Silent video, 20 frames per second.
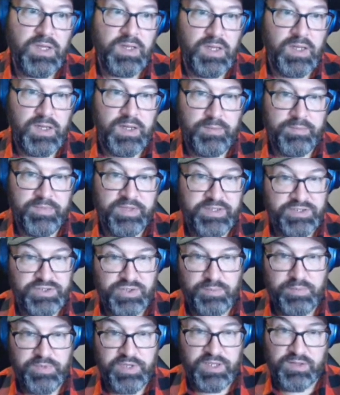They
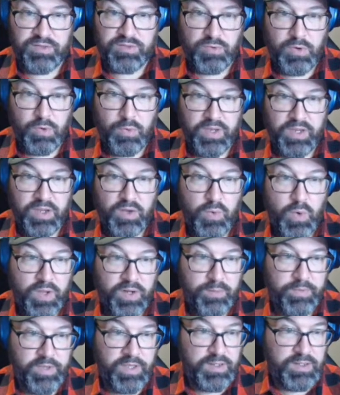should be throwing
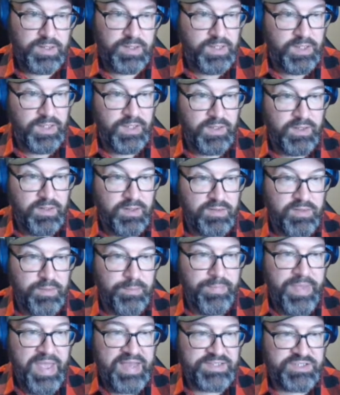quite a bit. The
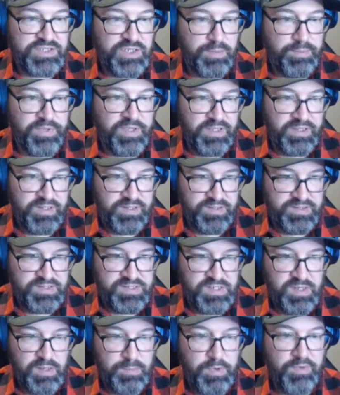matchup
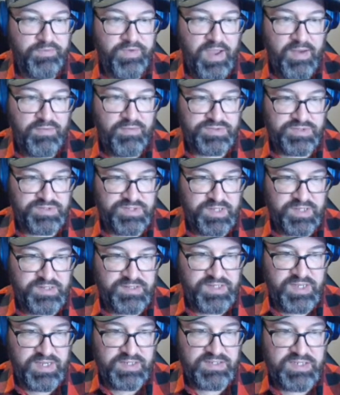is above average. Looks like
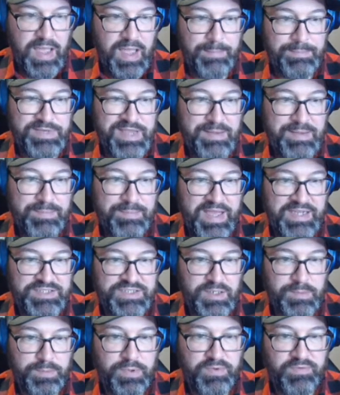it's a top 10
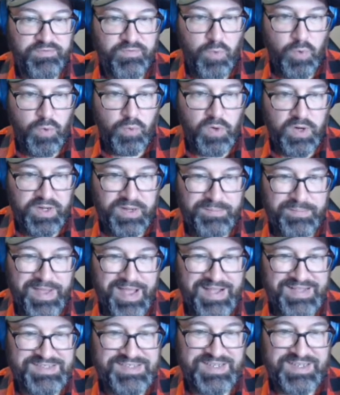matchup for running
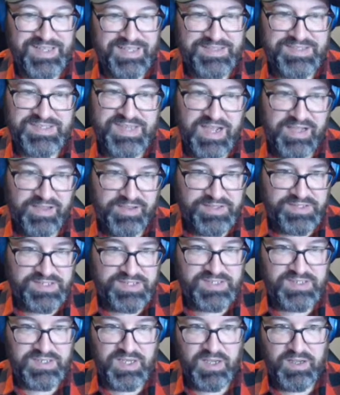backs against
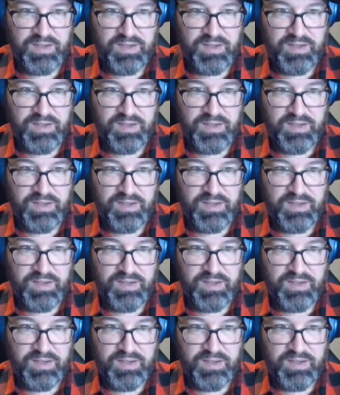Dallas.